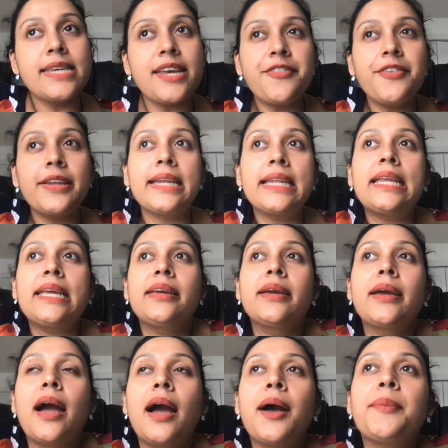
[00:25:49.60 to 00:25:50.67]

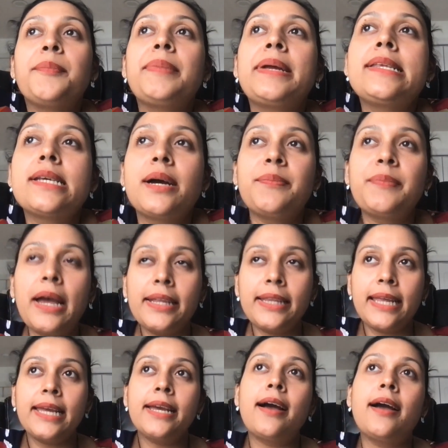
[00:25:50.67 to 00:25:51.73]
Definitely. But
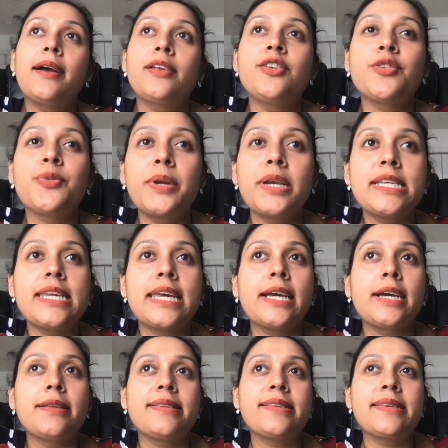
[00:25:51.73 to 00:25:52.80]
I think I just want to
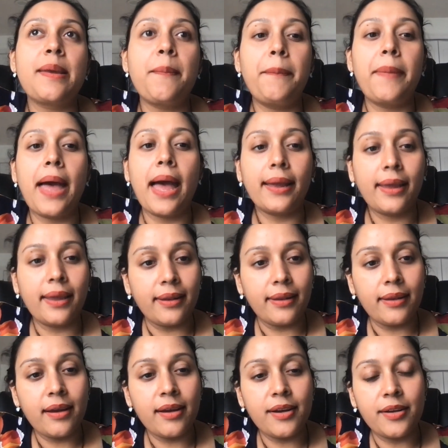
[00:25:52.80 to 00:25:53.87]
take a step back
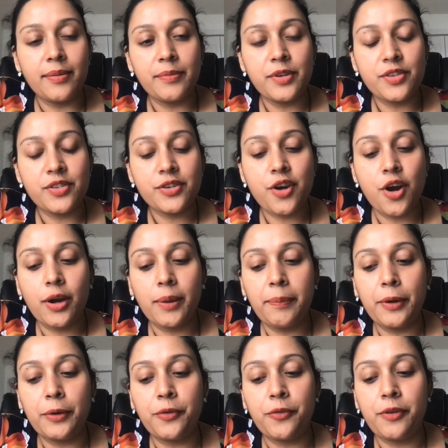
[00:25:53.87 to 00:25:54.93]
and just talk
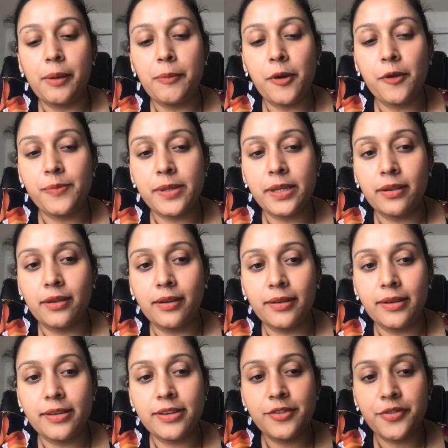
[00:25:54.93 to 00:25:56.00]
about RevOps in
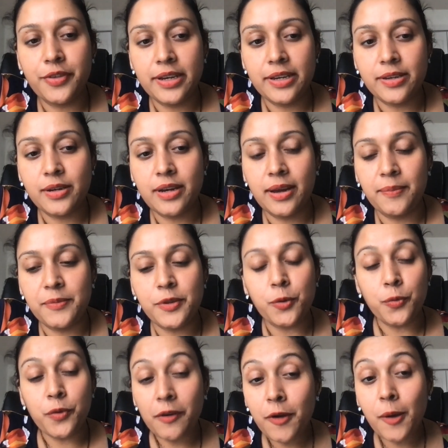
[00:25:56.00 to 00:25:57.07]
a different.
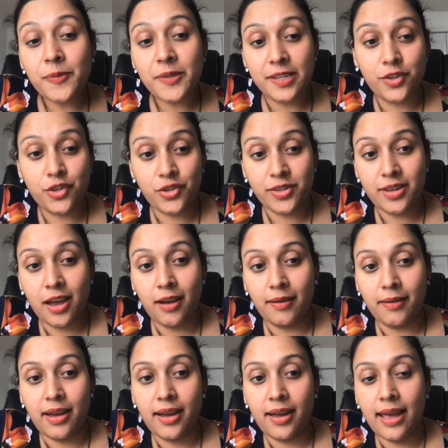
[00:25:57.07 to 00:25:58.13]
So RevOps is,
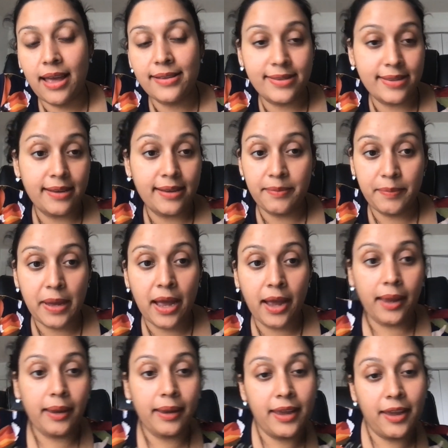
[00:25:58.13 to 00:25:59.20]
as
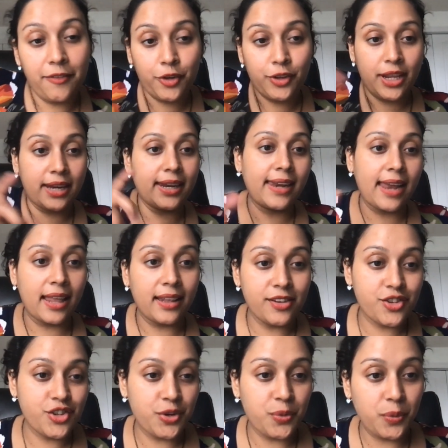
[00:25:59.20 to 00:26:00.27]
I gave you that
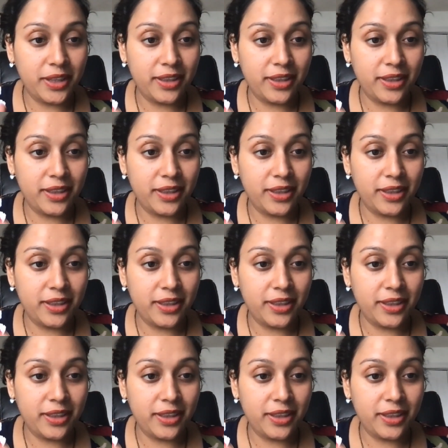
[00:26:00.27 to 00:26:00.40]
analogy